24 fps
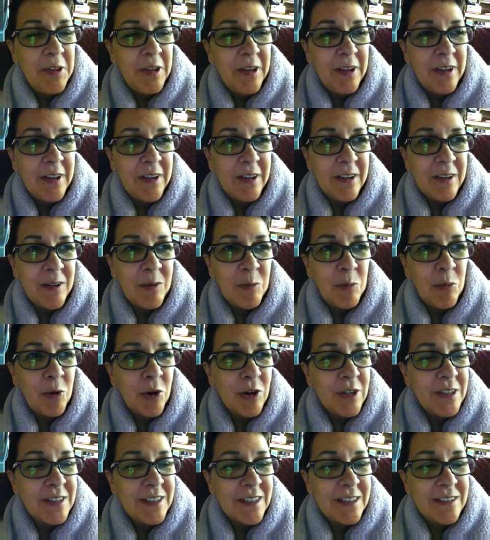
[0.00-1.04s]
and
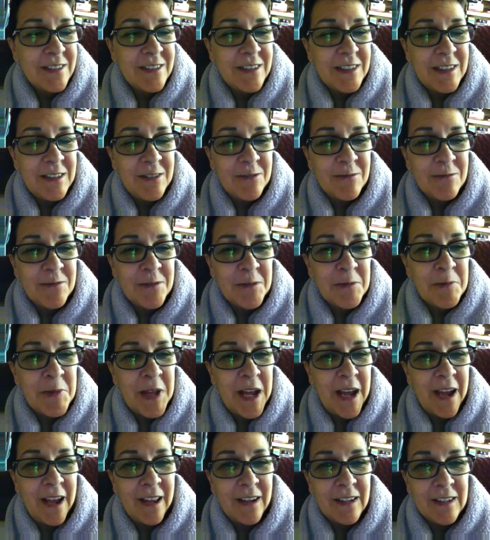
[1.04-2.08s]
more testing from
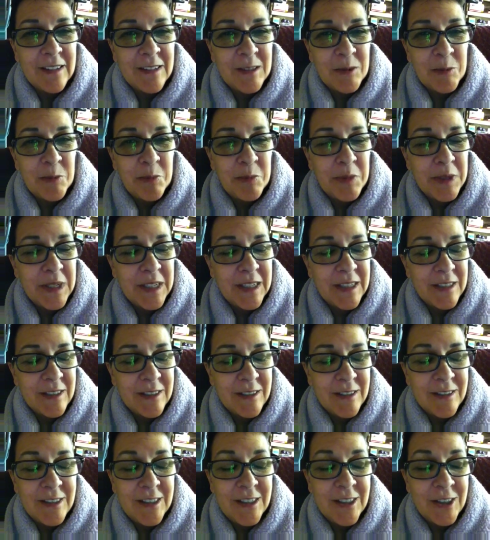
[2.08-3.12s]
that. But
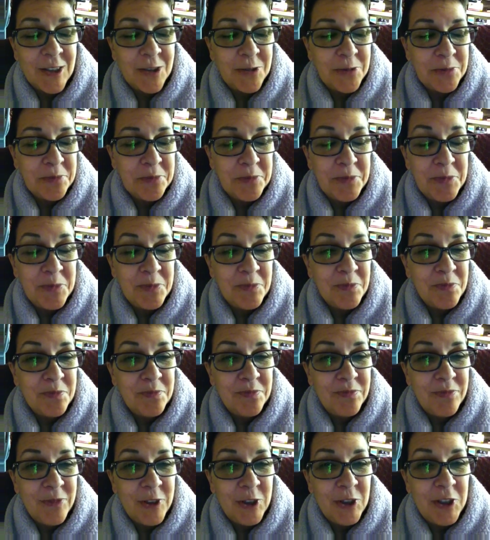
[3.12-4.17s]
no,
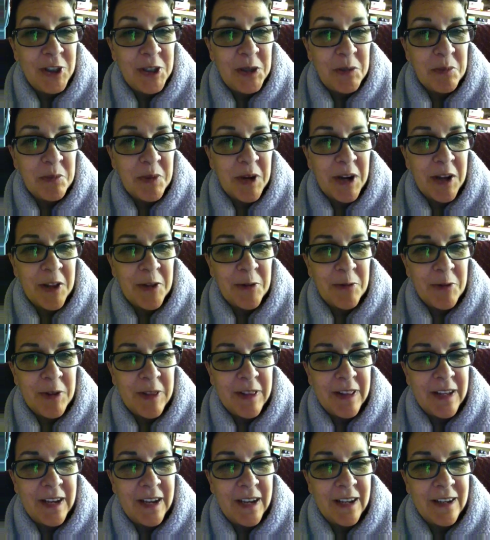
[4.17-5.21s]
you didn't bother with
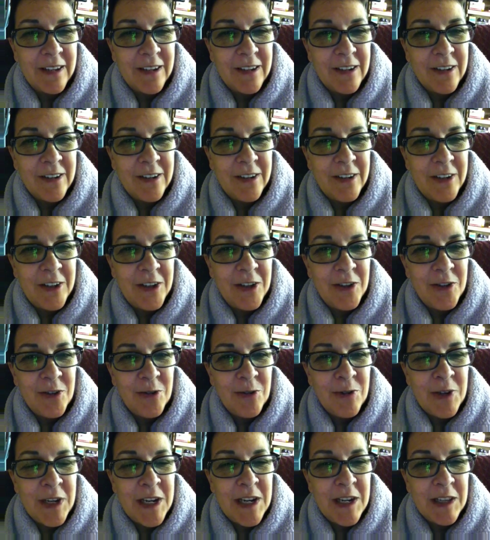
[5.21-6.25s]
that. You
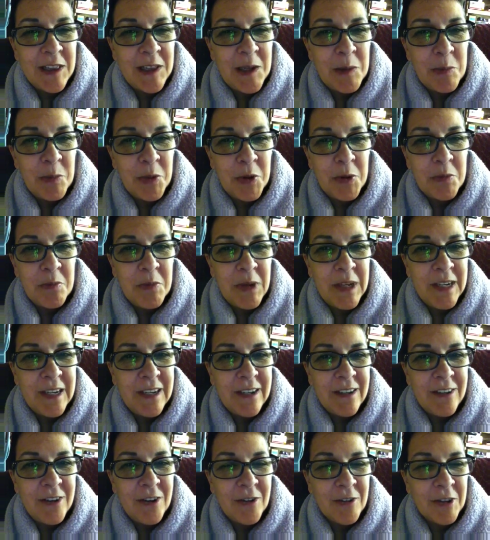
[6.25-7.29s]
neatly put me
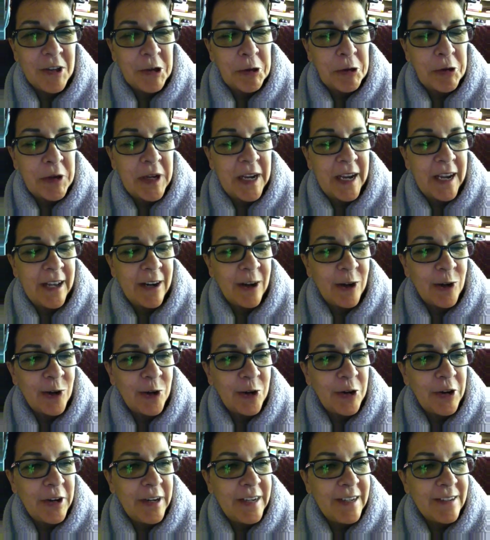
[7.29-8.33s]
in your little
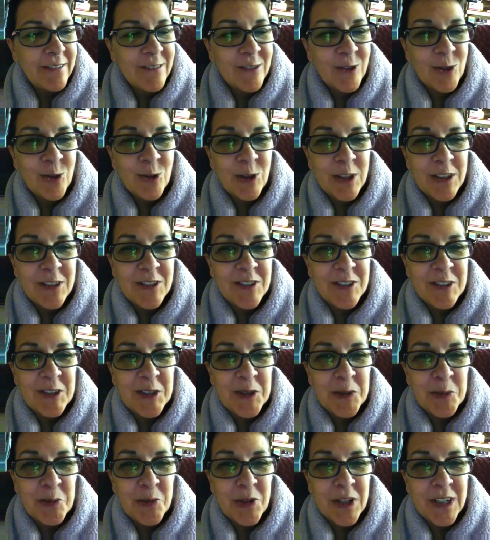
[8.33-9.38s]
category of stressed and
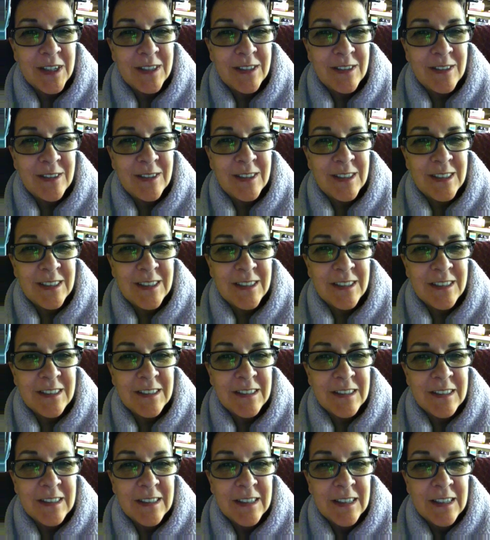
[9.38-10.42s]
depressed and
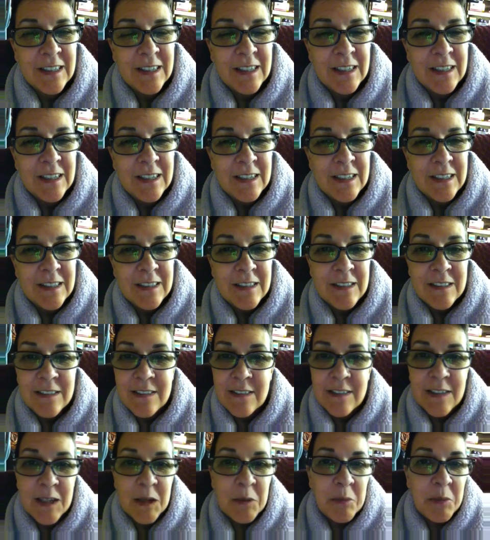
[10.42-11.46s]

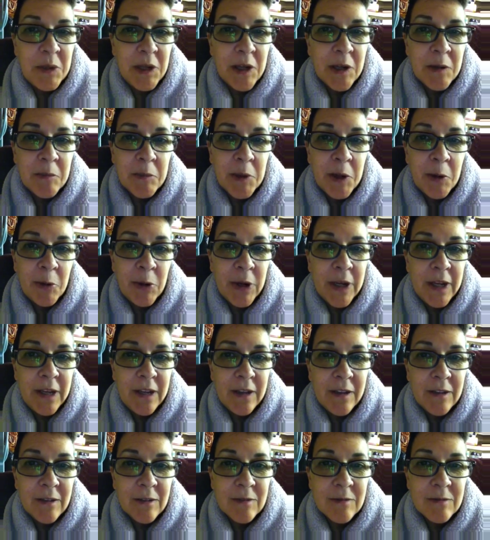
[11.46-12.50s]
set me on my
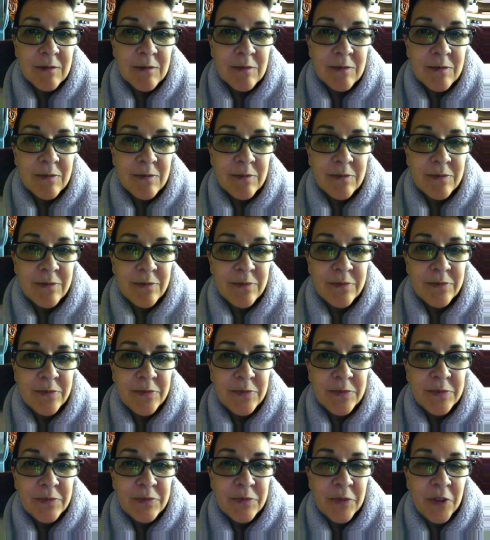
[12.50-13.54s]
way.
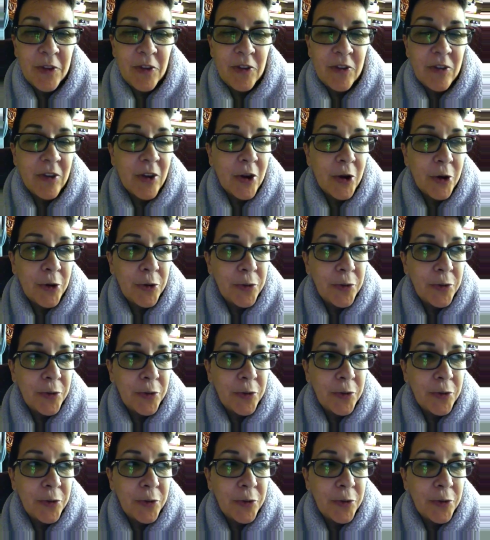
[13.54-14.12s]
So,